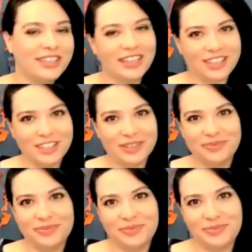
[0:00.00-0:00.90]

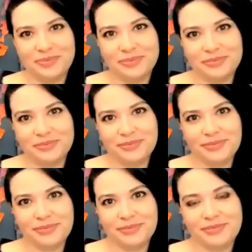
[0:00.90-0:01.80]

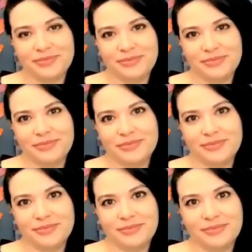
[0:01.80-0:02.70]

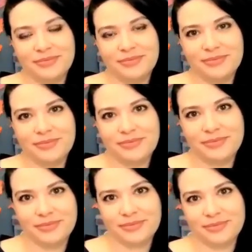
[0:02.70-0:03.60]

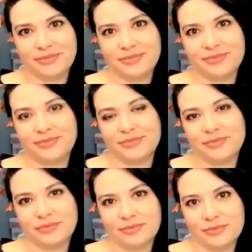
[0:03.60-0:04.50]

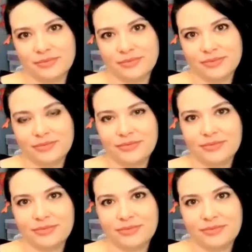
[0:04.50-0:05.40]

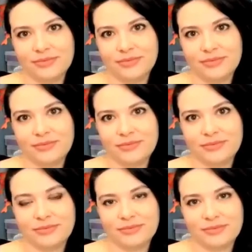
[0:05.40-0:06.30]

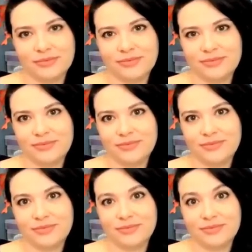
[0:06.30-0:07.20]

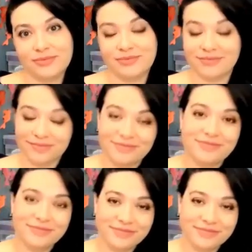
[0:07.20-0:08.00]
(not speaking)